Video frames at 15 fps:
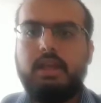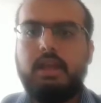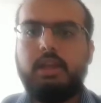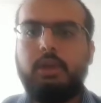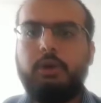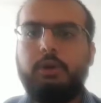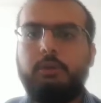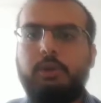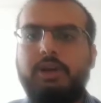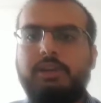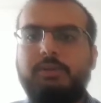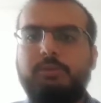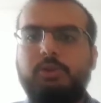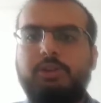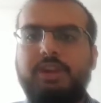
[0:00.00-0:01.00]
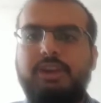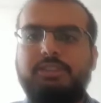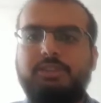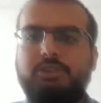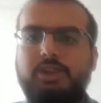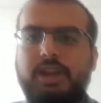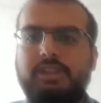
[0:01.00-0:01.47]
Hello and welcome to Down
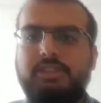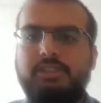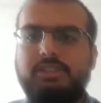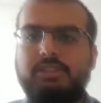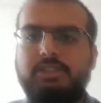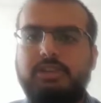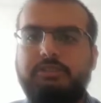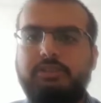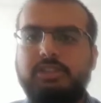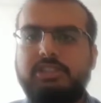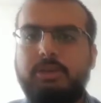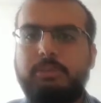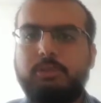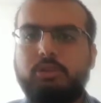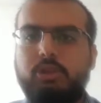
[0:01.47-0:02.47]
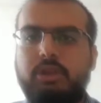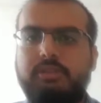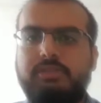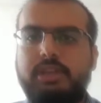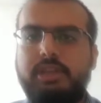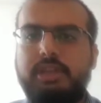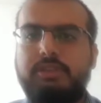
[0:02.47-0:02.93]
the Track. This is our first episode
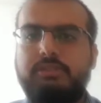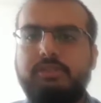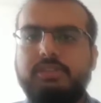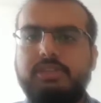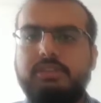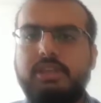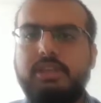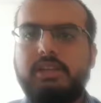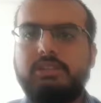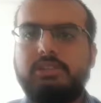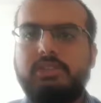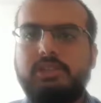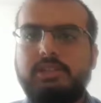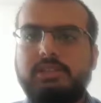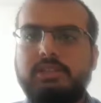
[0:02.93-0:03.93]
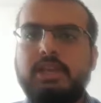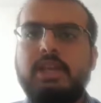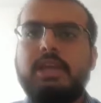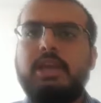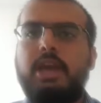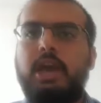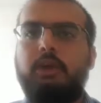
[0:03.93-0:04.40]
of the India versus England series,
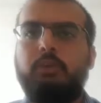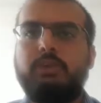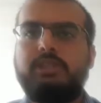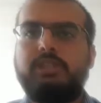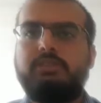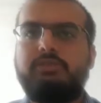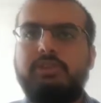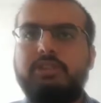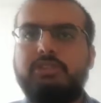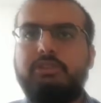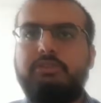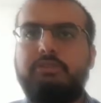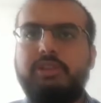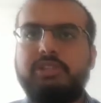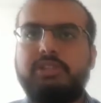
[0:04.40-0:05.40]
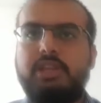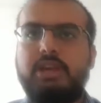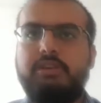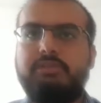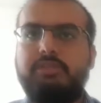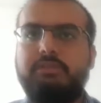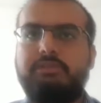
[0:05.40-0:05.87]
and we just finished the first day
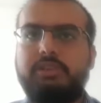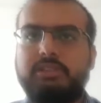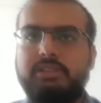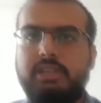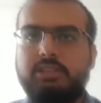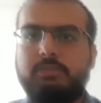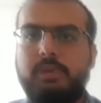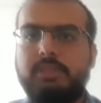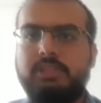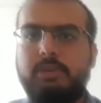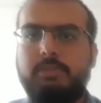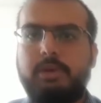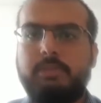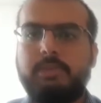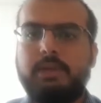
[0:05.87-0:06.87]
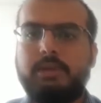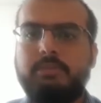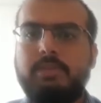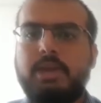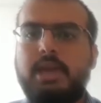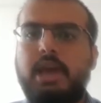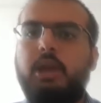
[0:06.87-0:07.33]
of the first test match at Birmingham,
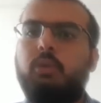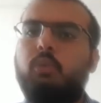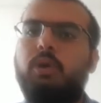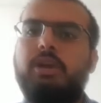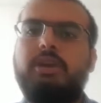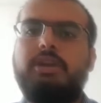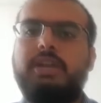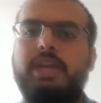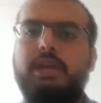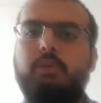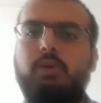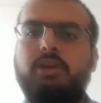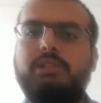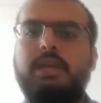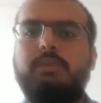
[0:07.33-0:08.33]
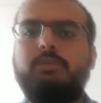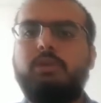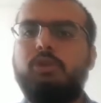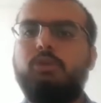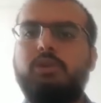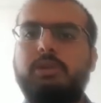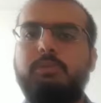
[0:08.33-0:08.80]
and what a day it was.
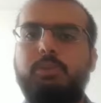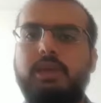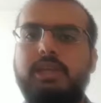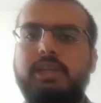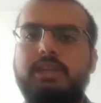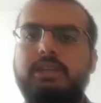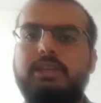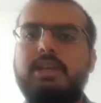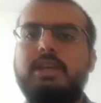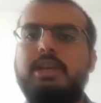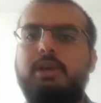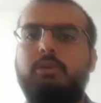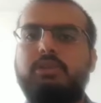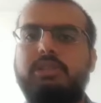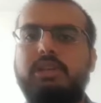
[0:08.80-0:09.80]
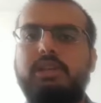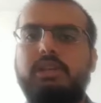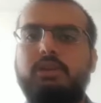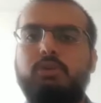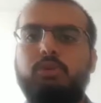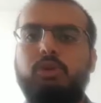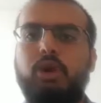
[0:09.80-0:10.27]
Absolutely brilliant. It was
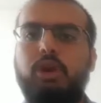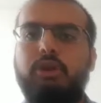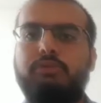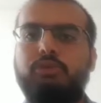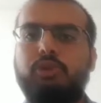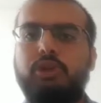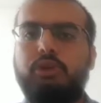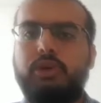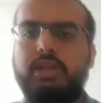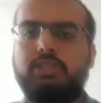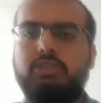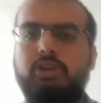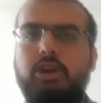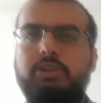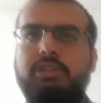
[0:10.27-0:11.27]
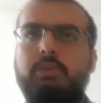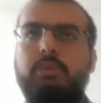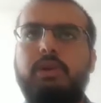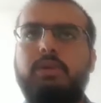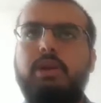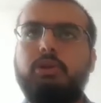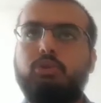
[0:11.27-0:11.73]
England who got off to a great start. They
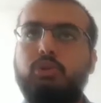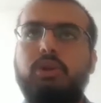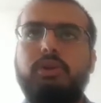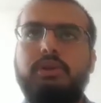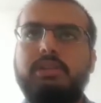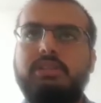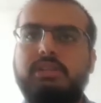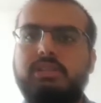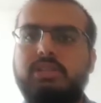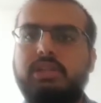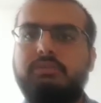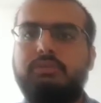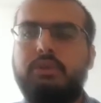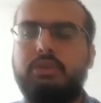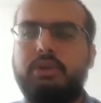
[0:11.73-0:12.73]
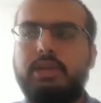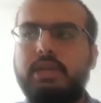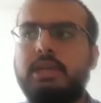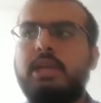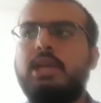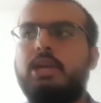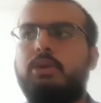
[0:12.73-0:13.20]
were around 216 for
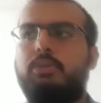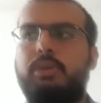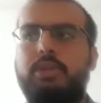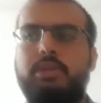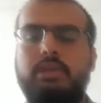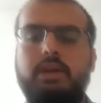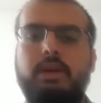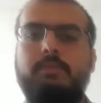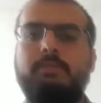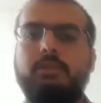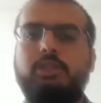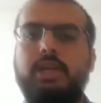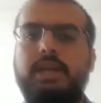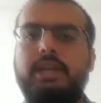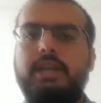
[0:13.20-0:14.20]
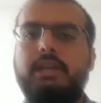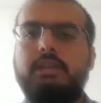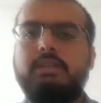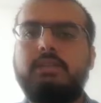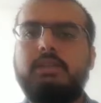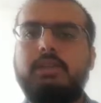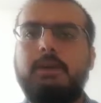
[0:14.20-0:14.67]
3 with
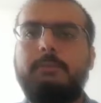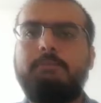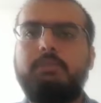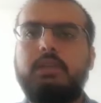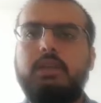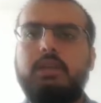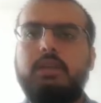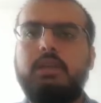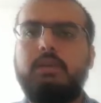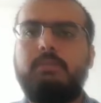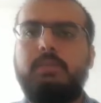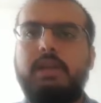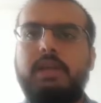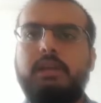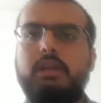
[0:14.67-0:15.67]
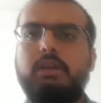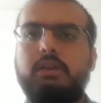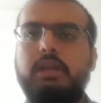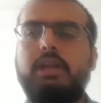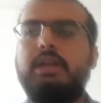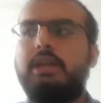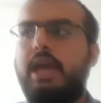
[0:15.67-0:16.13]
Jennings playing
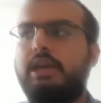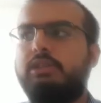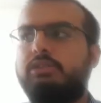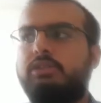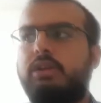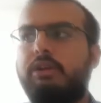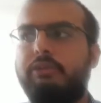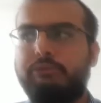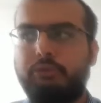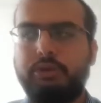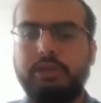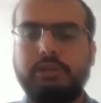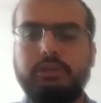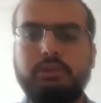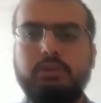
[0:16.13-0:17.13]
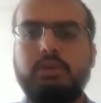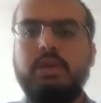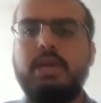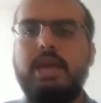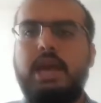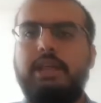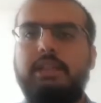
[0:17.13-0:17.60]
a nice 42,
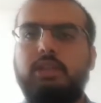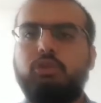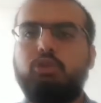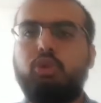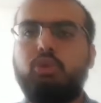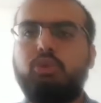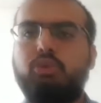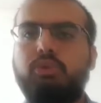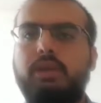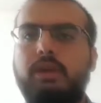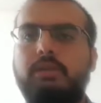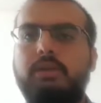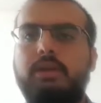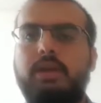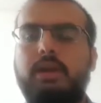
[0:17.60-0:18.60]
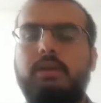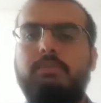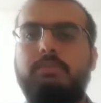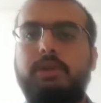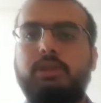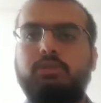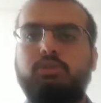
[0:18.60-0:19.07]
and then Joe Root and
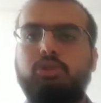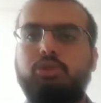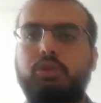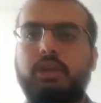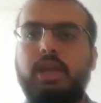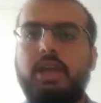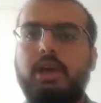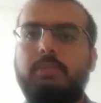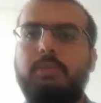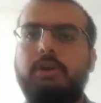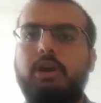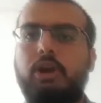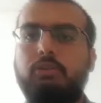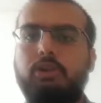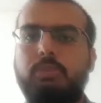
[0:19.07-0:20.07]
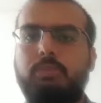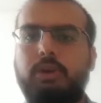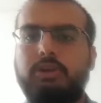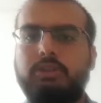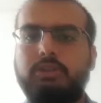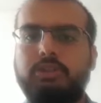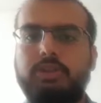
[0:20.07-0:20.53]
Bairstow stringing up a 100
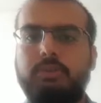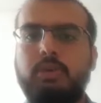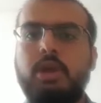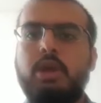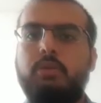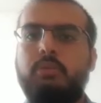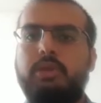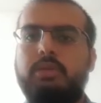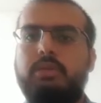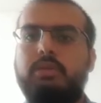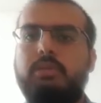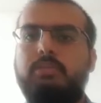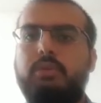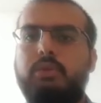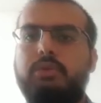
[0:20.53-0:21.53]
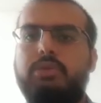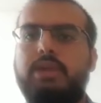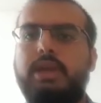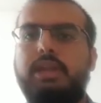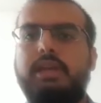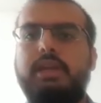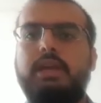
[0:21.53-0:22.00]
partnership with both
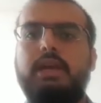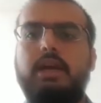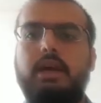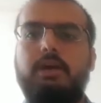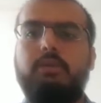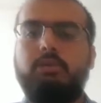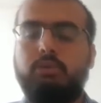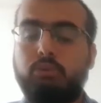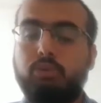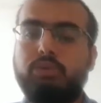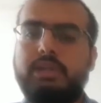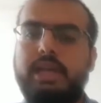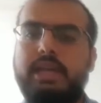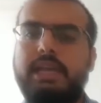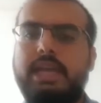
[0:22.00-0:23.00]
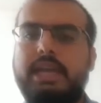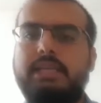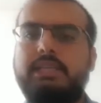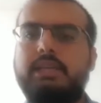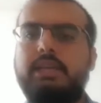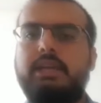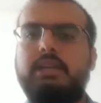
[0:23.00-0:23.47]
getting Root getting
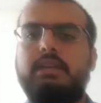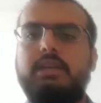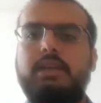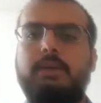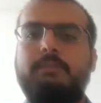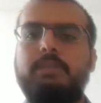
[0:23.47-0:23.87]
80 and